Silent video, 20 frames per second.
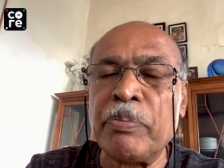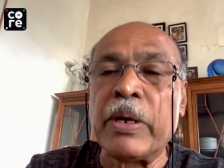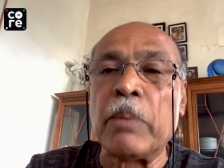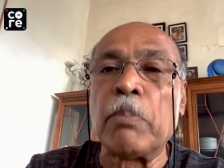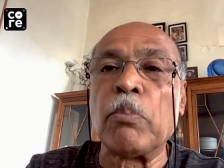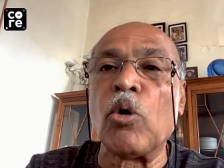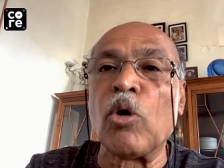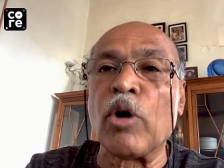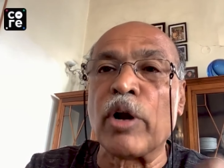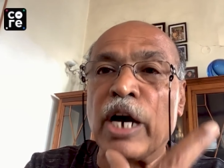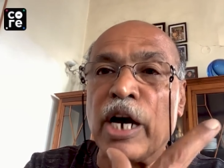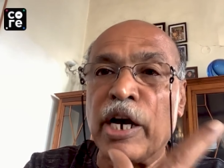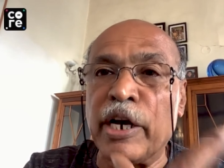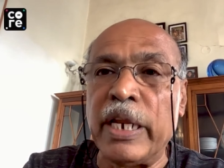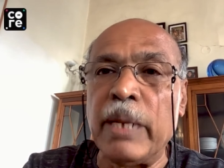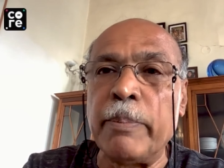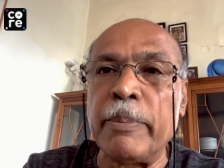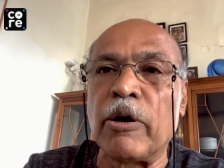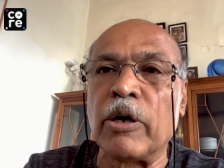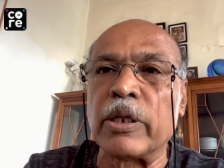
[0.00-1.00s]
more
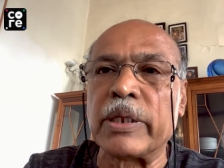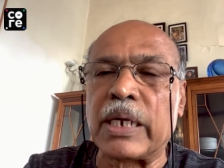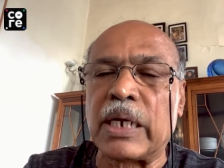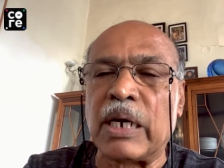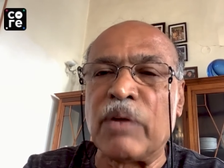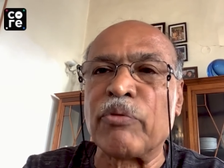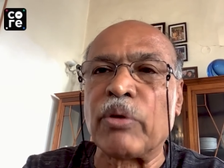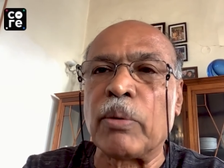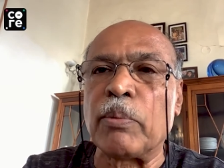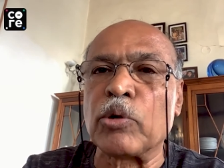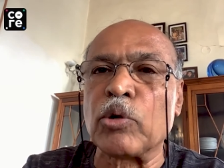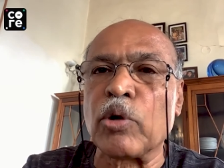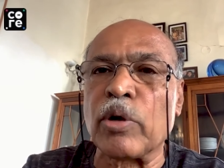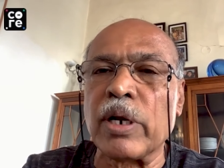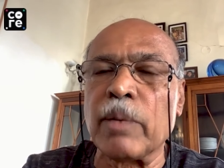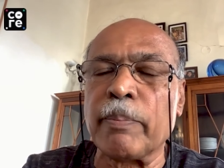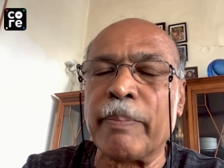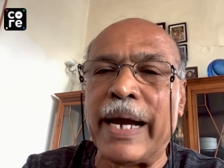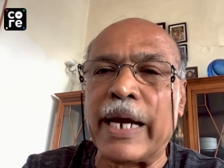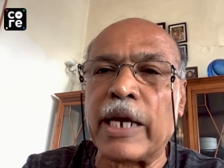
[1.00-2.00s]
hungry because they come from
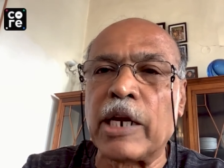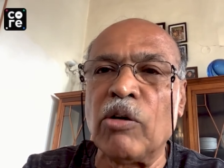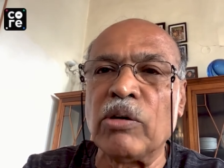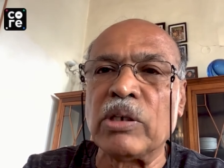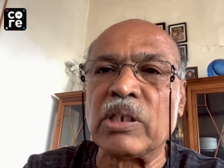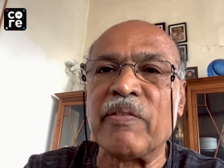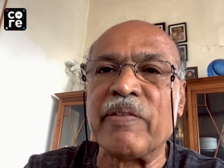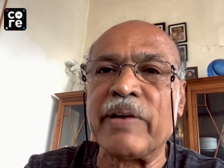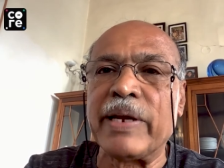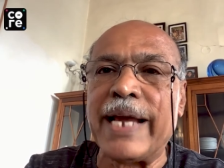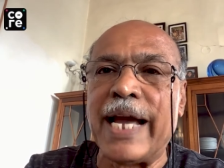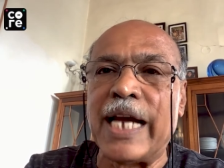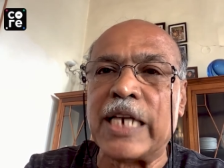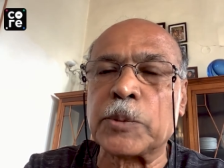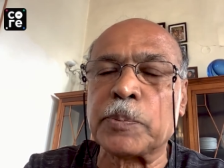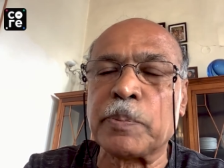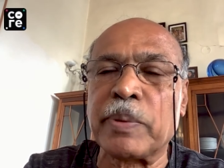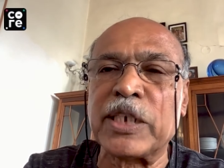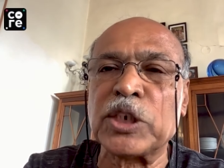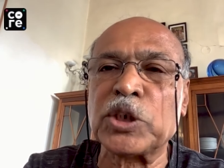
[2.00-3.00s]
rural background. They're very
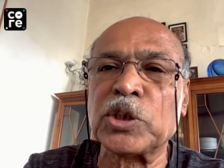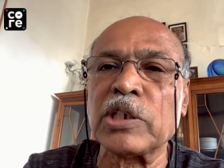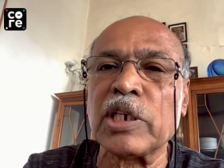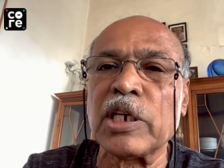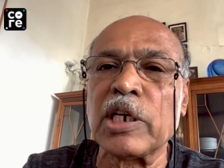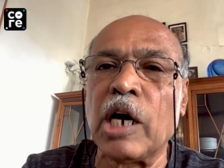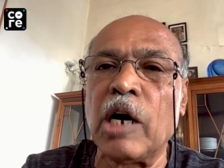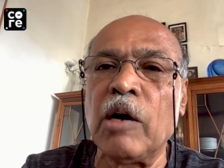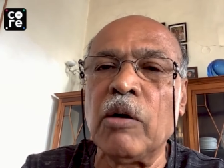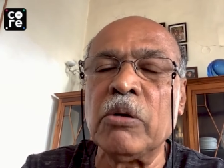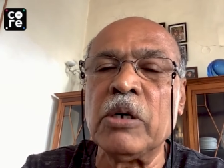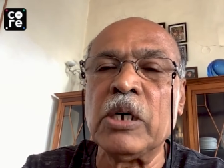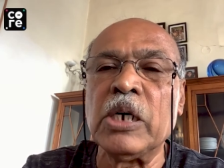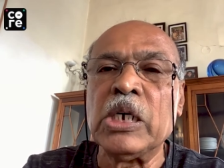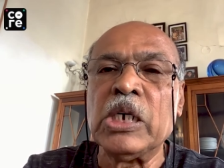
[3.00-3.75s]
aspirational now.